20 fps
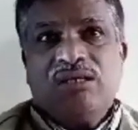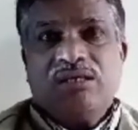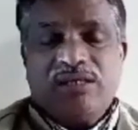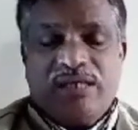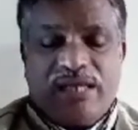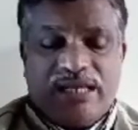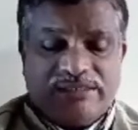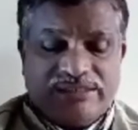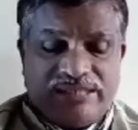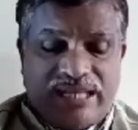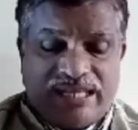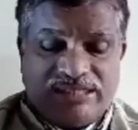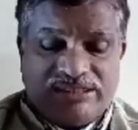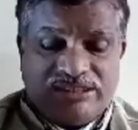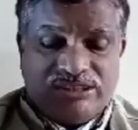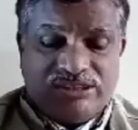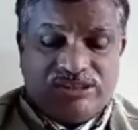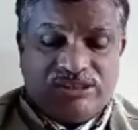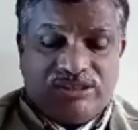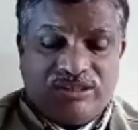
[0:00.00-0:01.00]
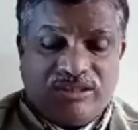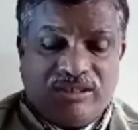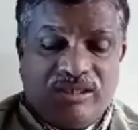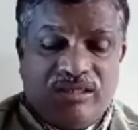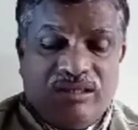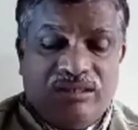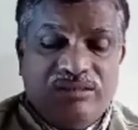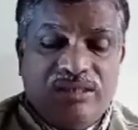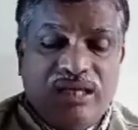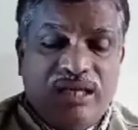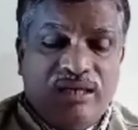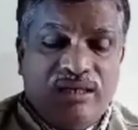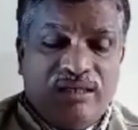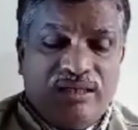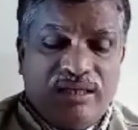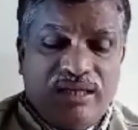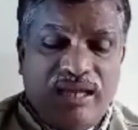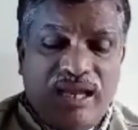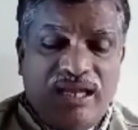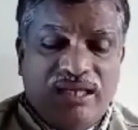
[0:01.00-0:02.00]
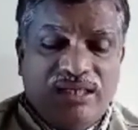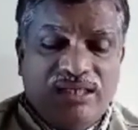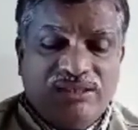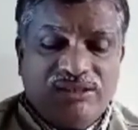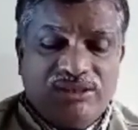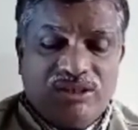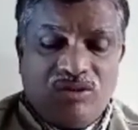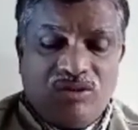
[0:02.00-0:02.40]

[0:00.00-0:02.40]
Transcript: x-axis. Then A is a